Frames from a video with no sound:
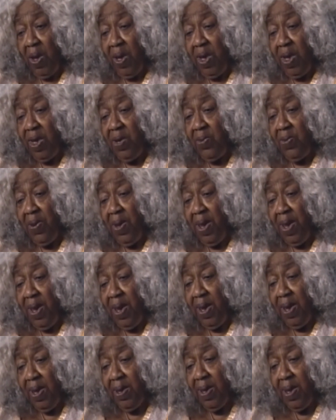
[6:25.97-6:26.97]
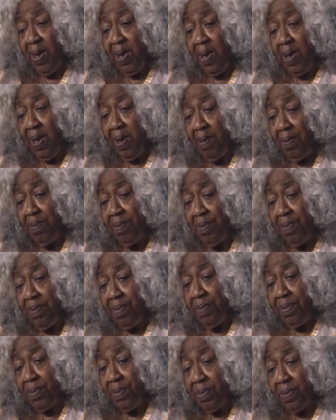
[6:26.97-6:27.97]
Anyway,
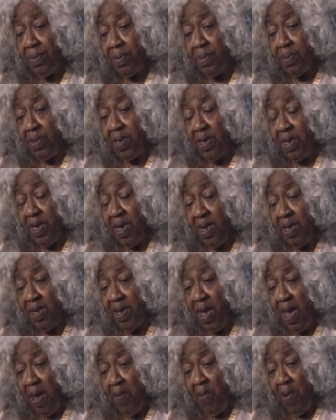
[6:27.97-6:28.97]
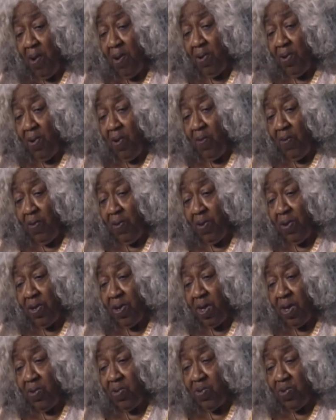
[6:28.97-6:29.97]
um, Glenn came on over,
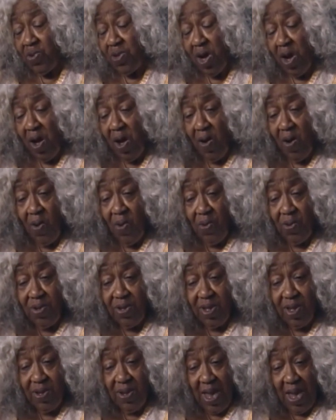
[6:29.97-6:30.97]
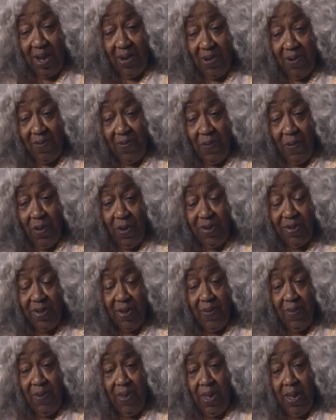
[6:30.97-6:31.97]
and they, we all was like a
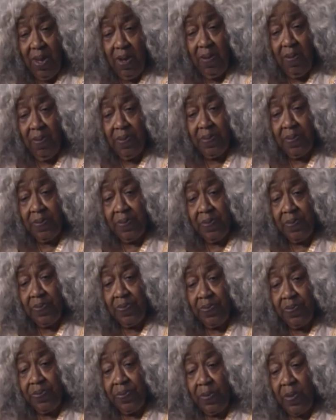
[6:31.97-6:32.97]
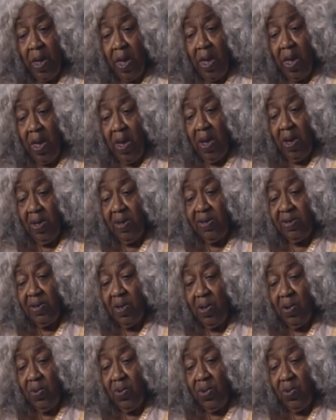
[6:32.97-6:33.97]
foursome then.
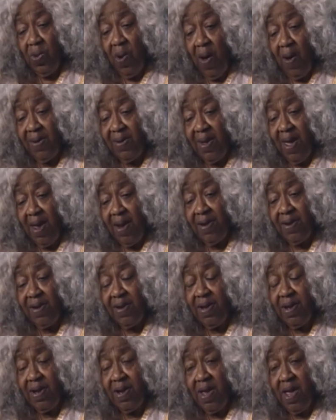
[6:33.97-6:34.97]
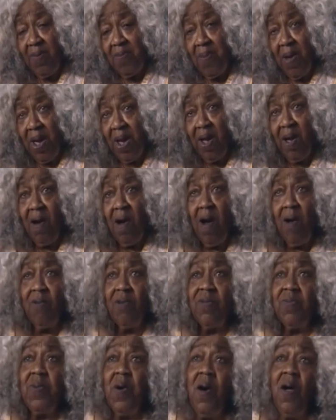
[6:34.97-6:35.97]
So we walked out of the club. My
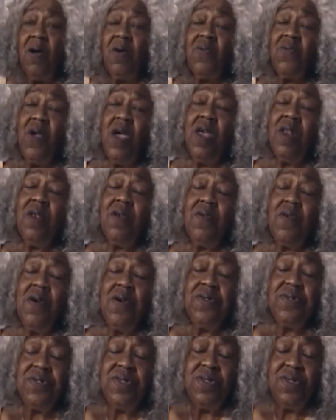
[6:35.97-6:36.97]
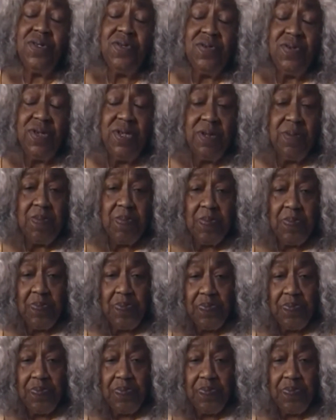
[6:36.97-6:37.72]
car was parked right across the street